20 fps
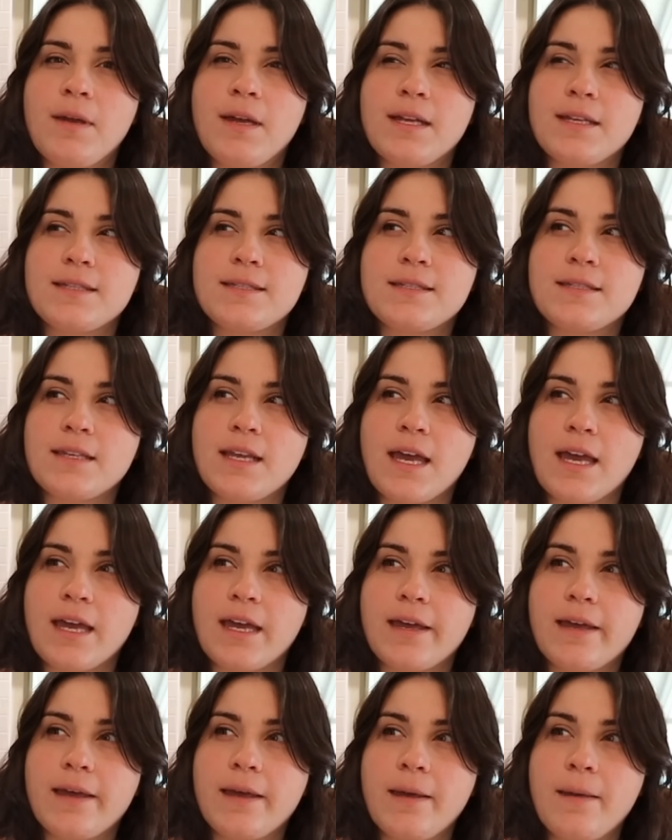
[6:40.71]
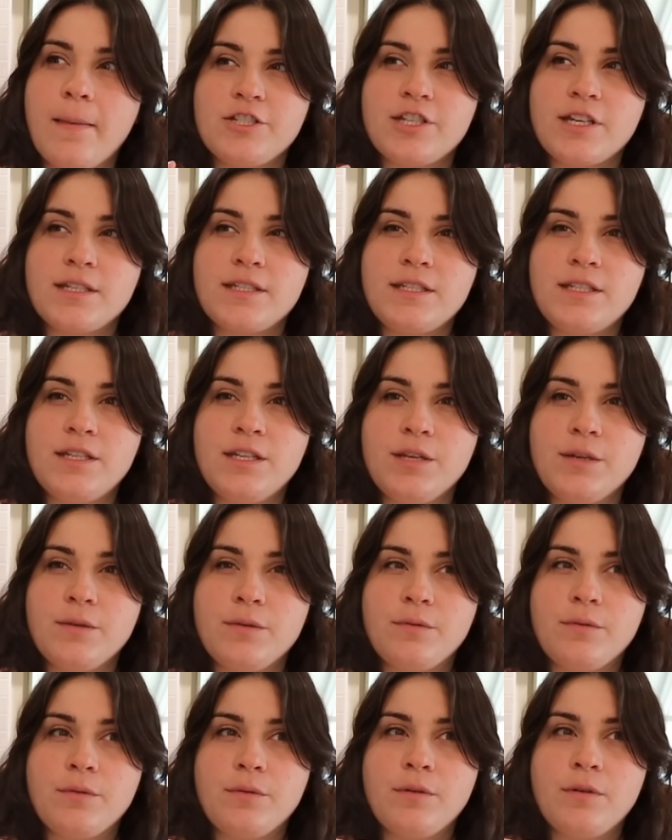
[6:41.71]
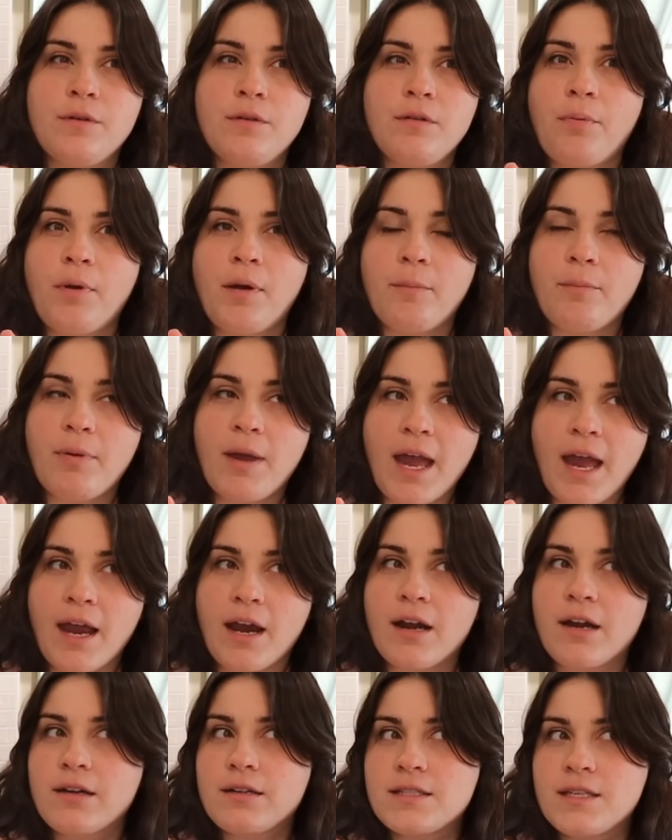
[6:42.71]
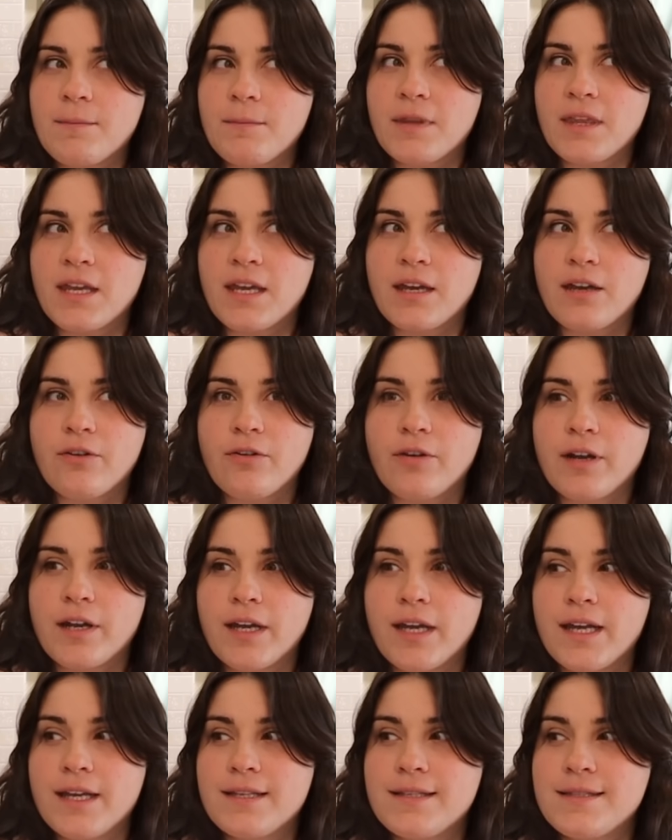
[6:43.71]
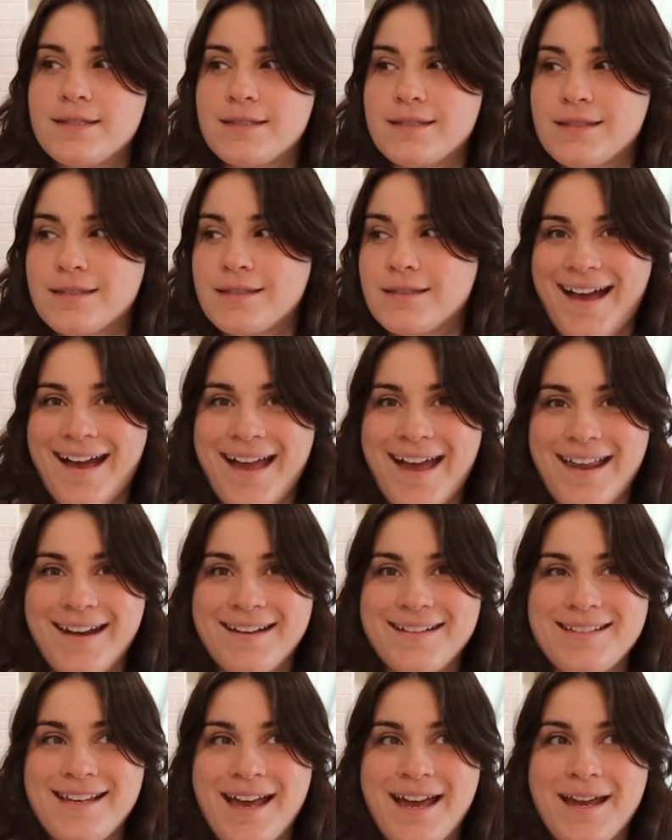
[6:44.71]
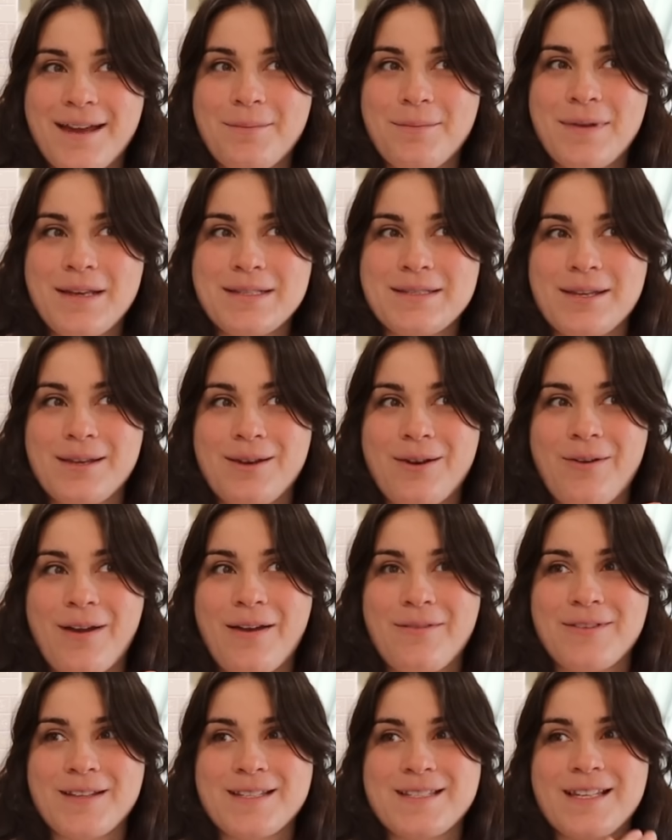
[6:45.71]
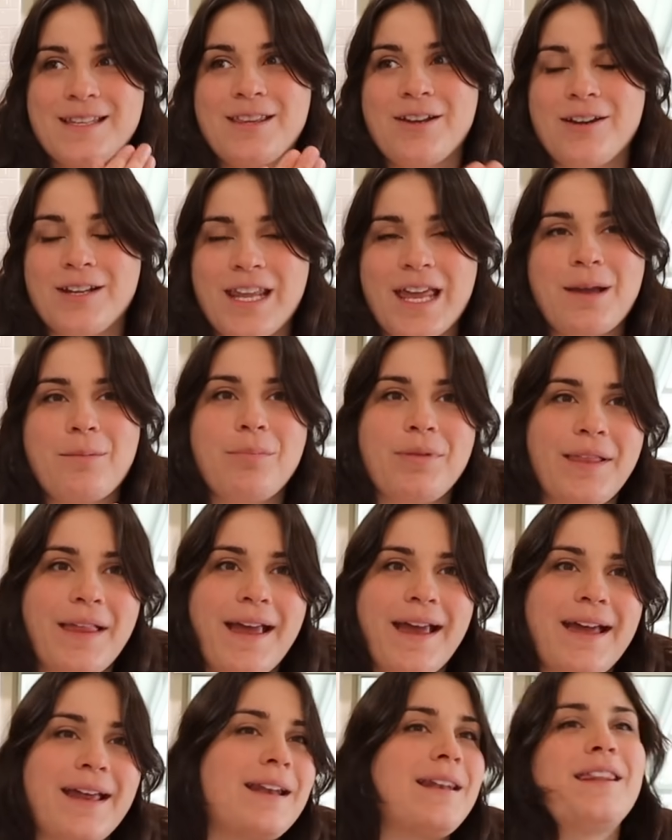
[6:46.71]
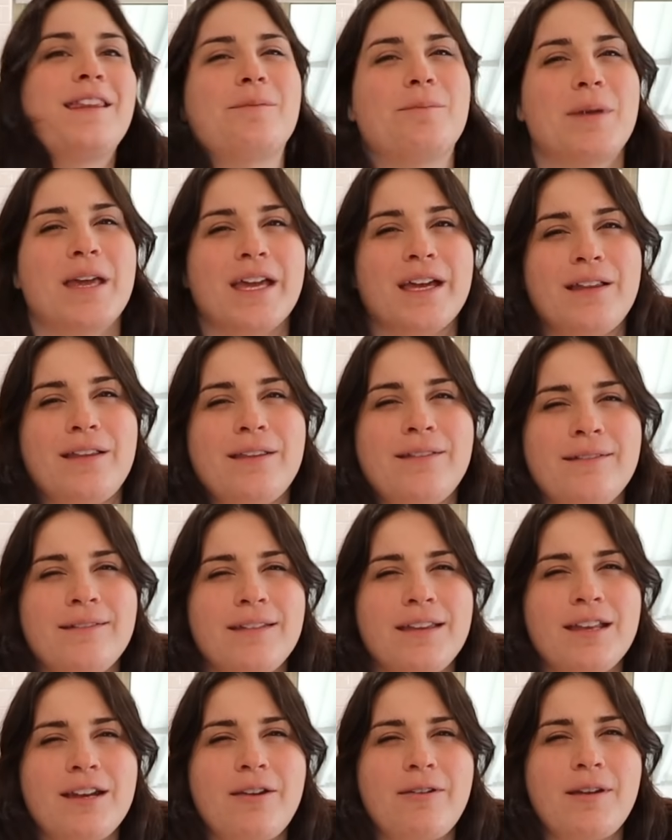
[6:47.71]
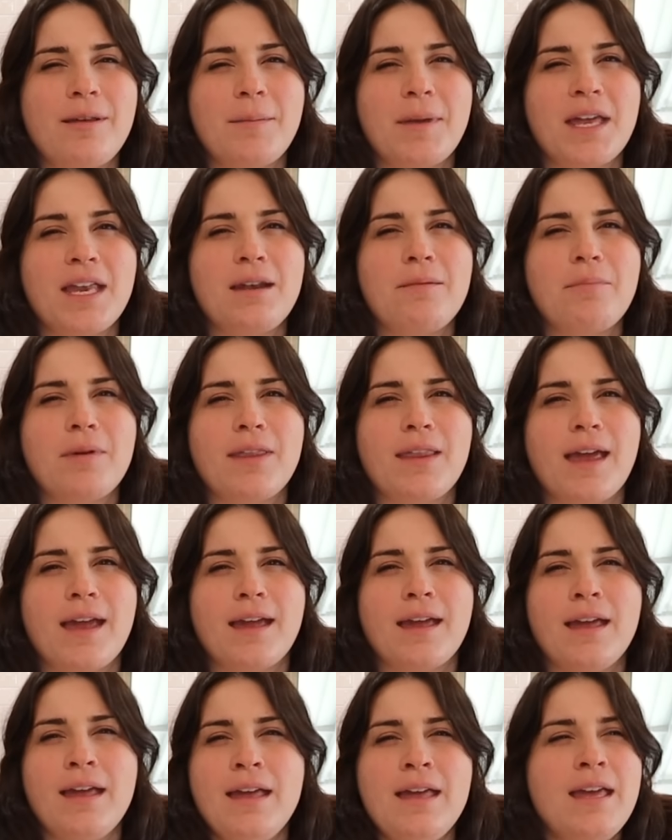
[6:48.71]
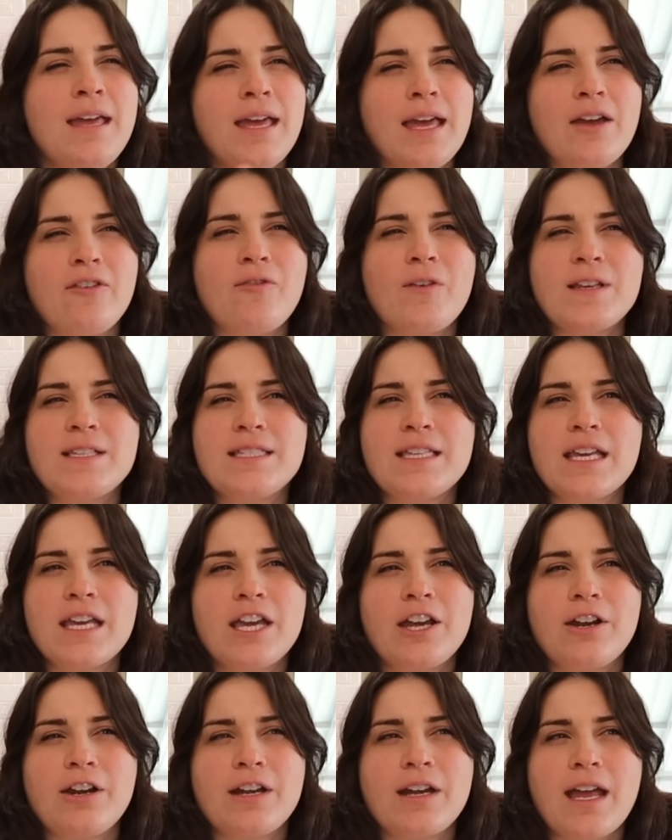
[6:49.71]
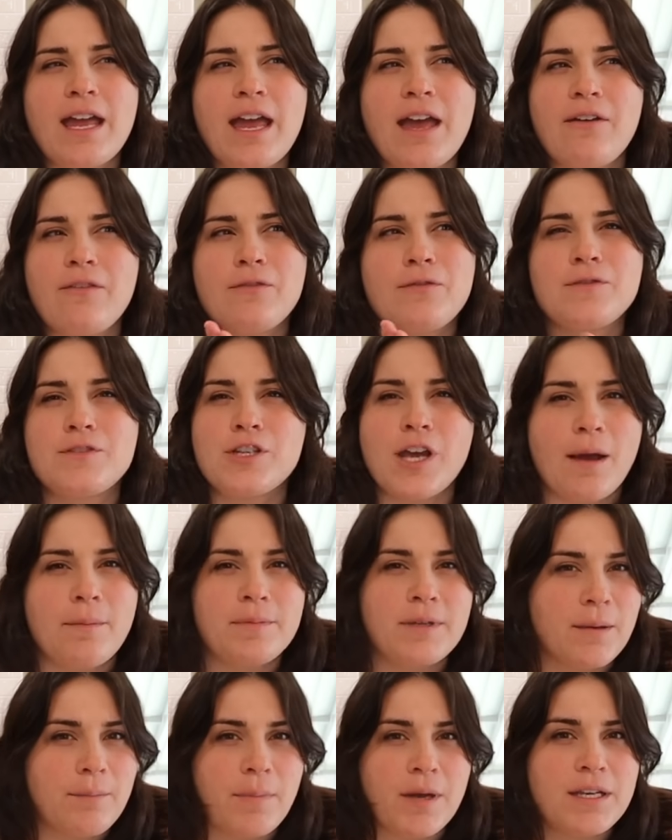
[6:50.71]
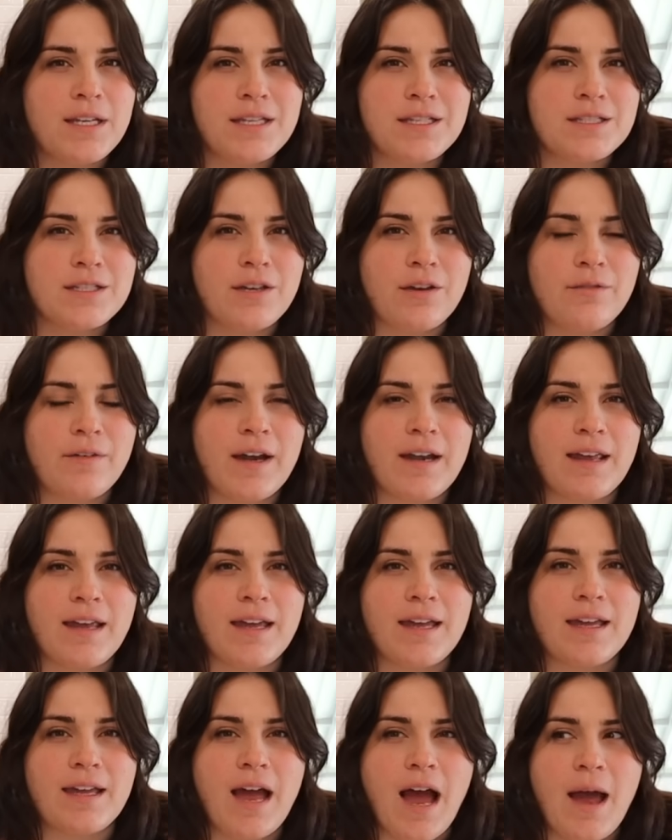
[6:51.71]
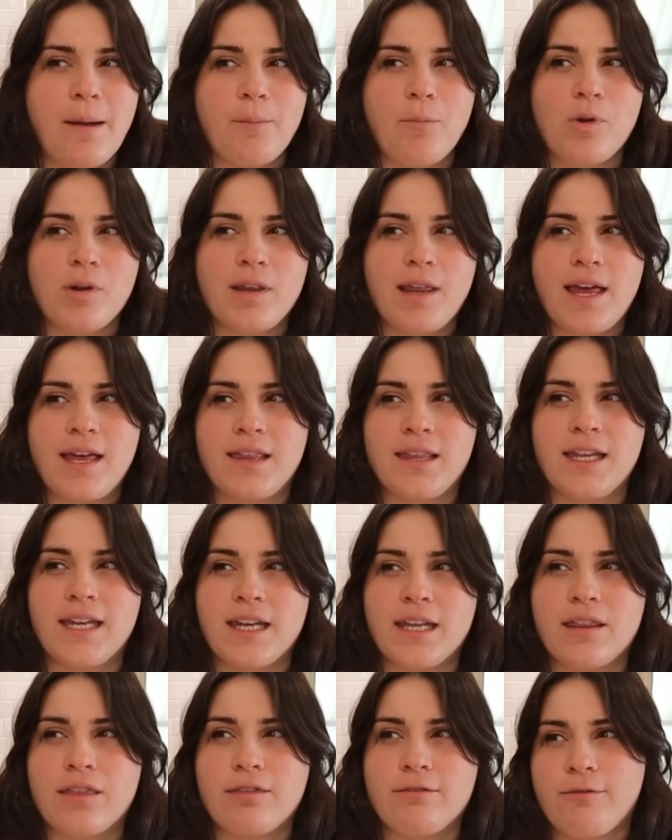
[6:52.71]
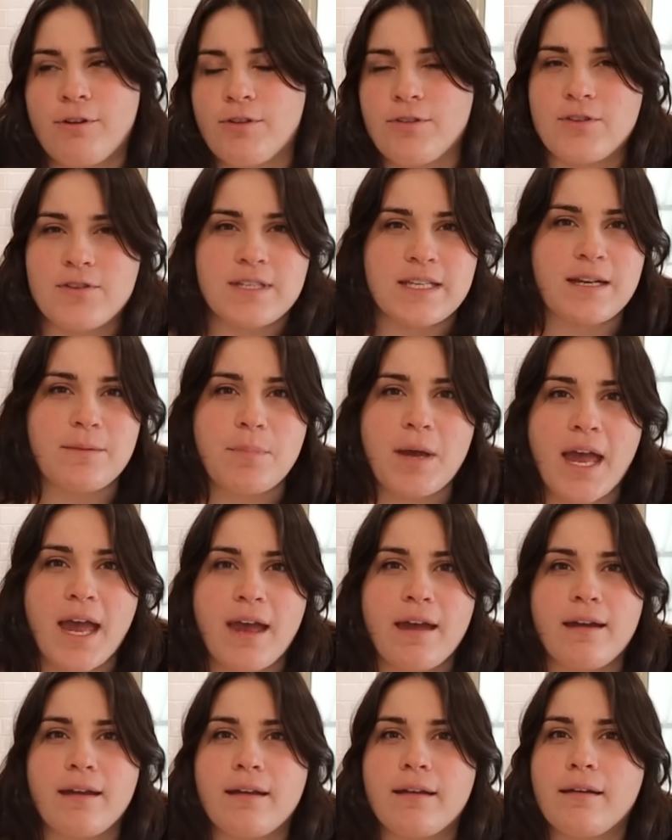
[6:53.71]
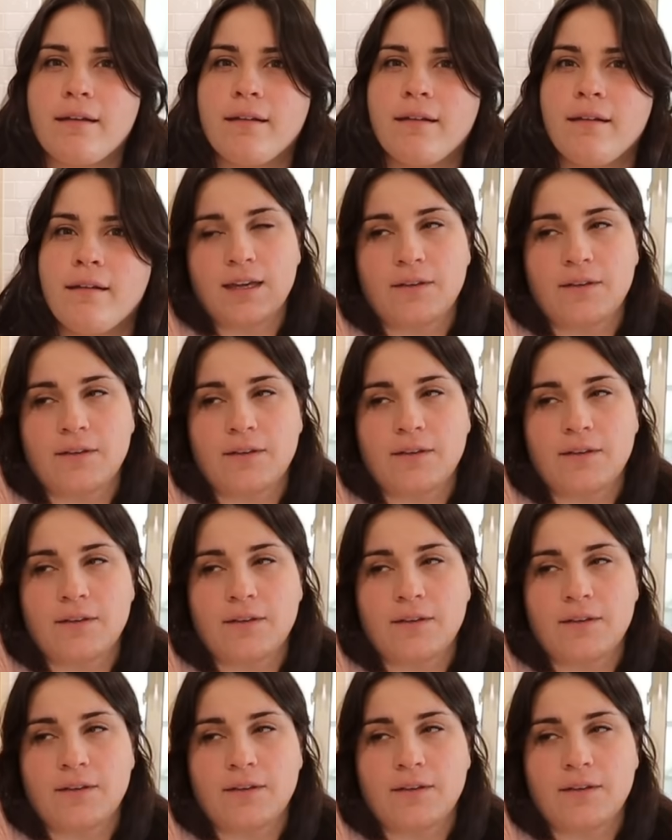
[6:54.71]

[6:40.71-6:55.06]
It's like just to prepare some of the ingredients ahead of time so you don't have to sit there and like plan the meal, you know what I mean? But like if I sit here and I have chopped up onions already, I'm more likely to throw those in a pan.